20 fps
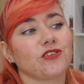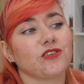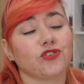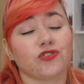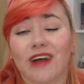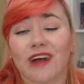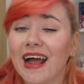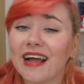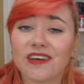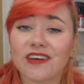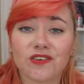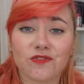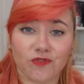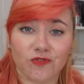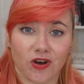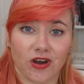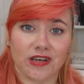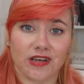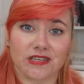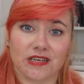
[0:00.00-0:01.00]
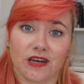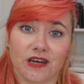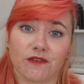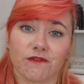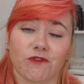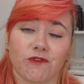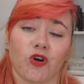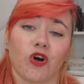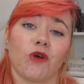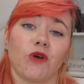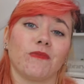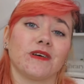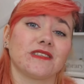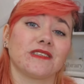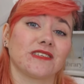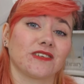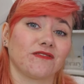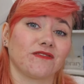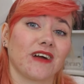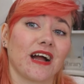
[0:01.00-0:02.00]
Dragon Rider from
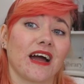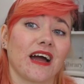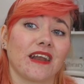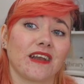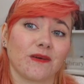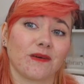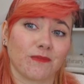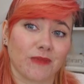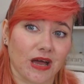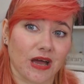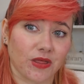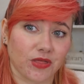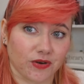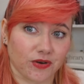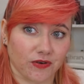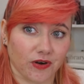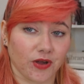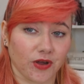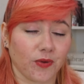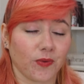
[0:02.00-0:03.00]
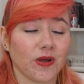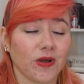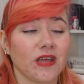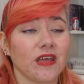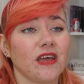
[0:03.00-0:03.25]
Taran Matharu.